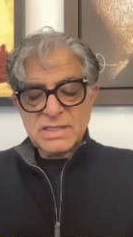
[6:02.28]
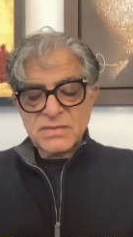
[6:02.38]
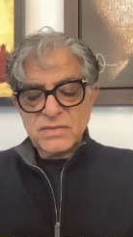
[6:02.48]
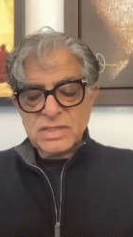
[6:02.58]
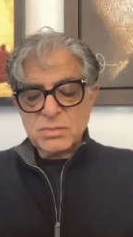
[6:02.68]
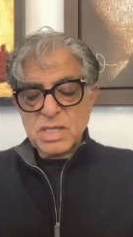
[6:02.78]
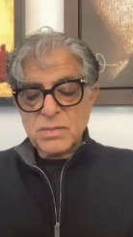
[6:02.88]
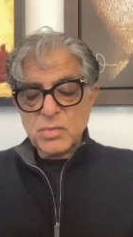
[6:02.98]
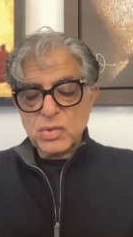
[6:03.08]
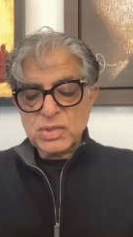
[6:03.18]
activity by
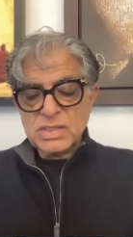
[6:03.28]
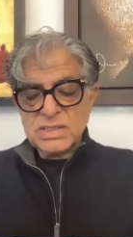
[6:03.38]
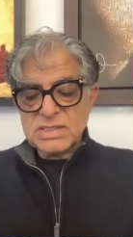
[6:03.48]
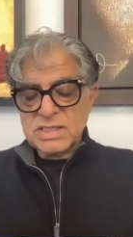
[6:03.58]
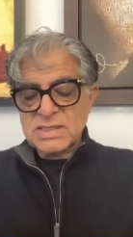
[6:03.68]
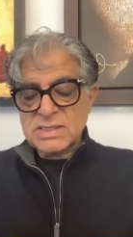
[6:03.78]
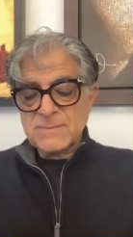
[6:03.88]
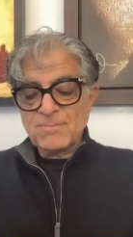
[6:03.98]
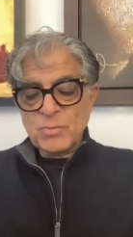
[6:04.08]
emotional states